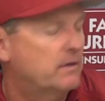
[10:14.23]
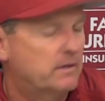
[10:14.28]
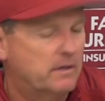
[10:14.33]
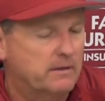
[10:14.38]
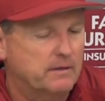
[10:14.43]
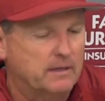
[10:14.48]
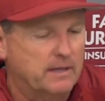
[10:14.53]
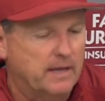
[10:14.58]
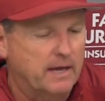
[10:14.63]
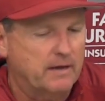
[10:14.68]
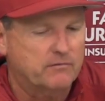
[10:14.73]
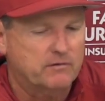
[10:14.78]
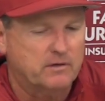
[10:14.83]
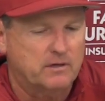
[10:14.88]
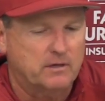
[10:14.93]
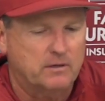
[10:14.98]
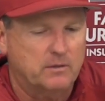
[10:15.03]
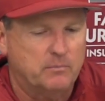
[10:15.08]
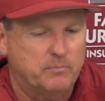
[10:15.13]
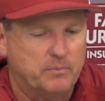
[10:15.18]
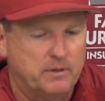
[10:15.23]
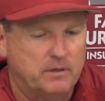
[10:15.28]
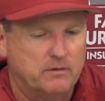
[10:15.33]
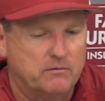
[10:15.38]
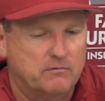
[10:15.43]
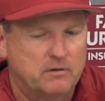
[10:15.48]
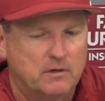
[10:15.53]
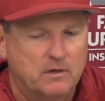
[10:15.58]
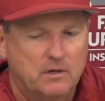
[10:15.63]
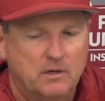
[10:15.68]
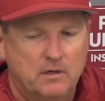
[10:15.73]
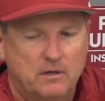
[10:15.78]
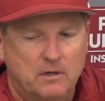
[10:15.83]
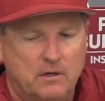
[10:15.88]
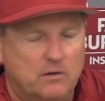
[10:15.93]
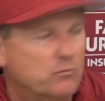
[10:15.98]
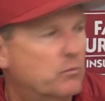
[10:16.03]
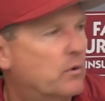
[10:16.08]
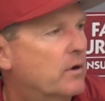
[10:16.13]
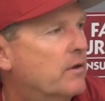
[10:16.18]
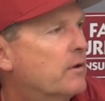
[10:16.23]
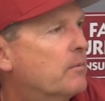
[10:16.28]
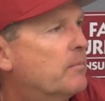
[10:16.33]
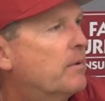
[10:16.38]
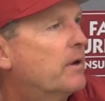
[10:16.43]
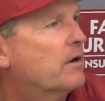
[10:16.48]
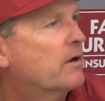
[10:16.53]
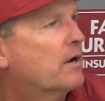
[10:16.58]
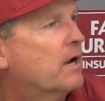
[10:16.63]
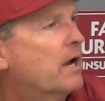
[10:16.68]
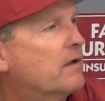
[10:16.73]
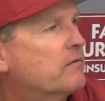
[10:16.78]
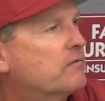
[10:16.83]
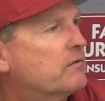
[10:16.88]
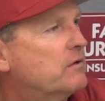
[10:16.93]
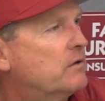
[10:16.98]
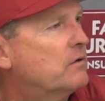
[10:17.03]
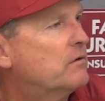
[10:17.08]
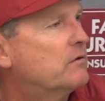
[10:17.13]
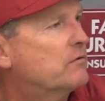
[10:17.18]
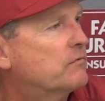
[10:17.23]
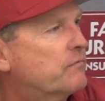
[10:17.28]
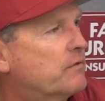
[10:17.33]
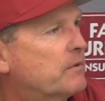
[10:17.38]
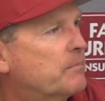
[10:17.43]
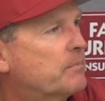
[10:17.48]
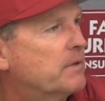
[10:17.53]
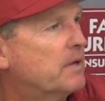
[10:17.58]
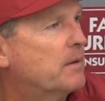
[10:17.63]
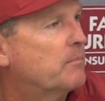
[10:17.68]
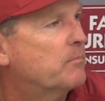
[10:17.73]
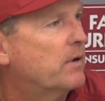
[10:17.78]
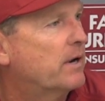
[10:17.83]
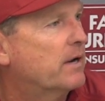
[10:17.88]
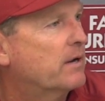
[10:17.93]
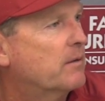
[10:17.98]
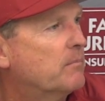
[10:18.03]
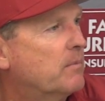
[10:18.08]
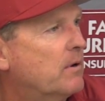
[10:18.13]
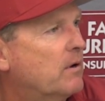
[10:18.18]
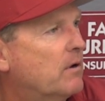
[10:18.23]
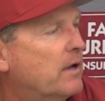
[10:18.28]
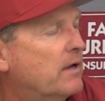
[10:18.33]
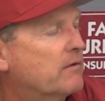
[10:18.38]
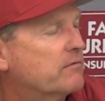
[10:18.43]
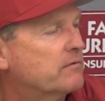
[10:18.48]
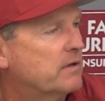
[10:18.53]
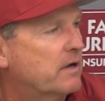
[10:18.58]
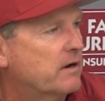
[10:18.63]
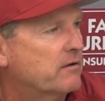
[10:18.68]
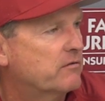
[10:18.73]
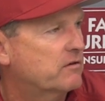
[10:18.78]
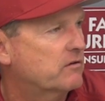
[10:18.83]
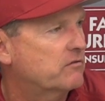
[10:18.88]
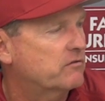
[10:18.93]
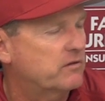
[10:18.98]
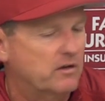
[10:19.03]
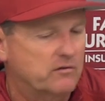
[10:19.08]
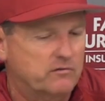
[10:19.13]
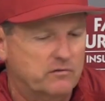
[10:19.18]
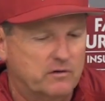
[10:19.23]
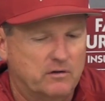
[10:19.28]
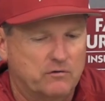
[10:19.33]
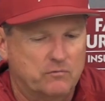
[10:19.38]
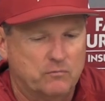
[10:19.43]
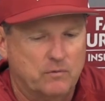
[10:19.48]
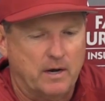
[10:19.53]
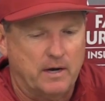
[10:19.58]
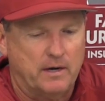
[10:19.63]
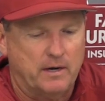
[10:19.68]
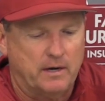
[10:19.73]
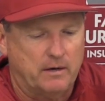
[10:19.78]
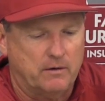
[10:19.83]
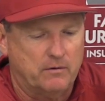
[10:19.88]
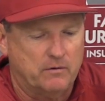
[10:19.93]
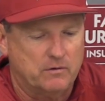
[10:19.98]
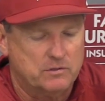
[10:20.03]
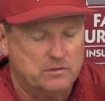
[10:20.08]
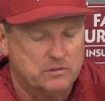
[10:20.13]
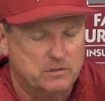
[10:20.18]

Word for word: And then the last kid that pitched is one of their better guys, too, just flipping that breaking ball, has a lot of success against right handers.